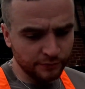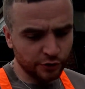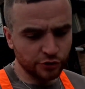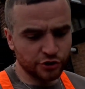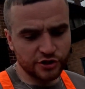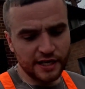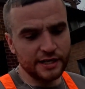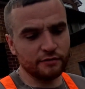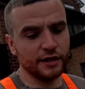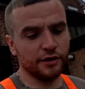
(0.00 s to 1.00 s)
You could just
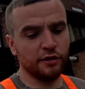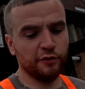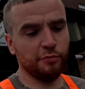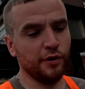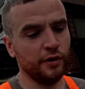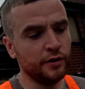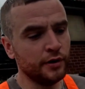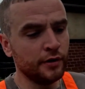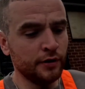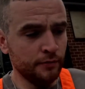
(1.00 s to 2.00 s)
take a rad off, but
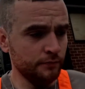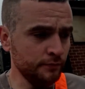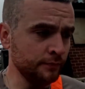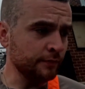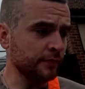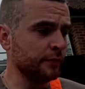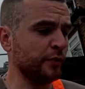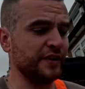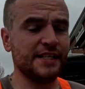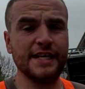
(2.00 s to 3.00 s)

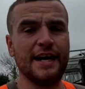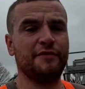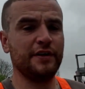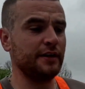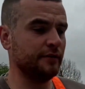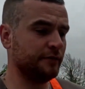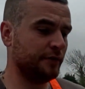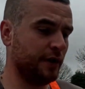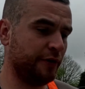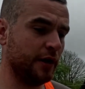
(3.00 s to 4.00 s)
with a TRV,
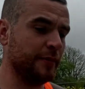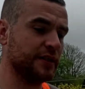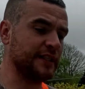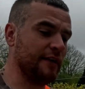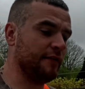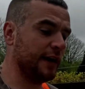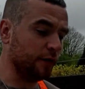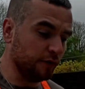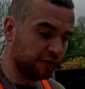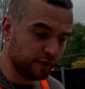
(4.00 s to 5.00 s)
a thermostat
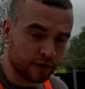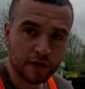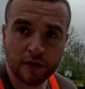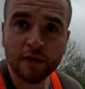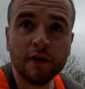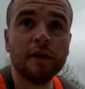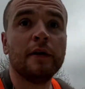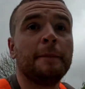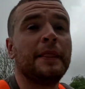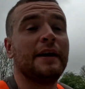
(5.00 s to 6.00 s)
valve,
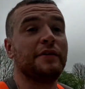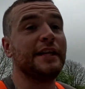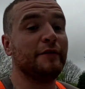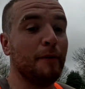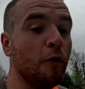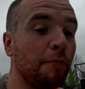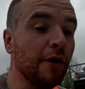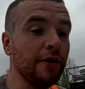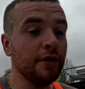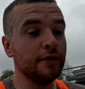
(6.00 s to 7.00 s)
if you leave them open